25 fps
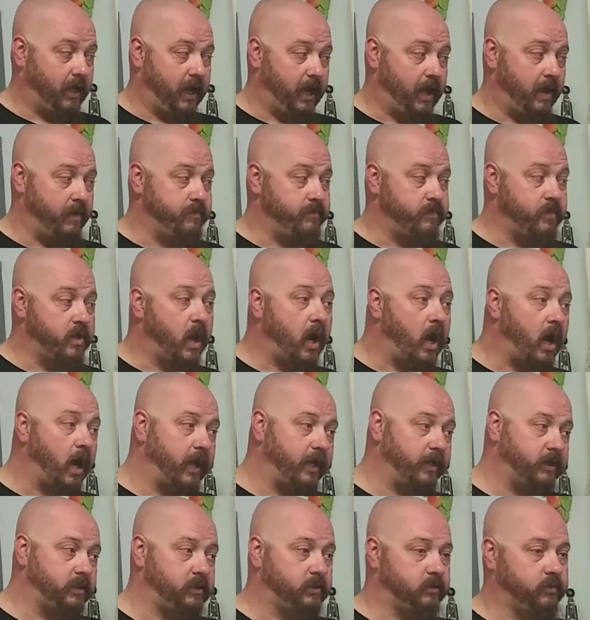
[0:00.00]
I'm
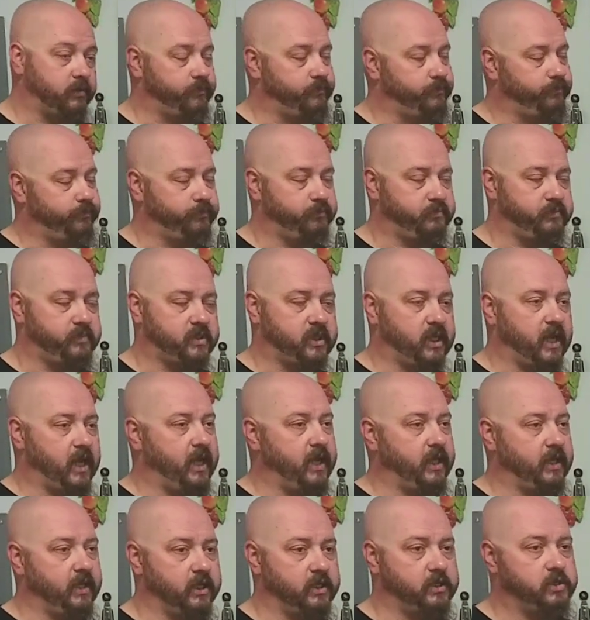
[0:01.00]
not
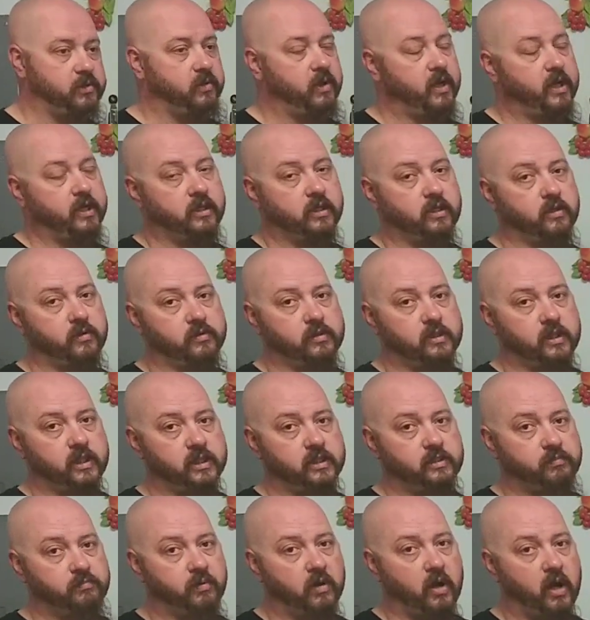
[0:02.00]
saying that you have to use
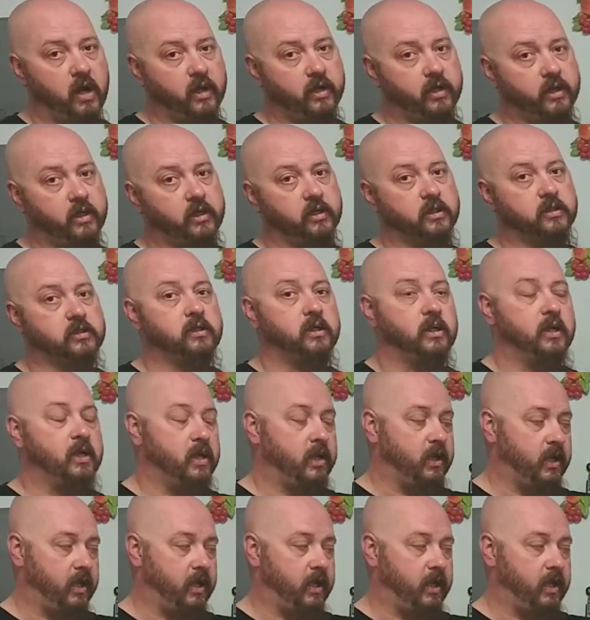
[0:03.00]
these products.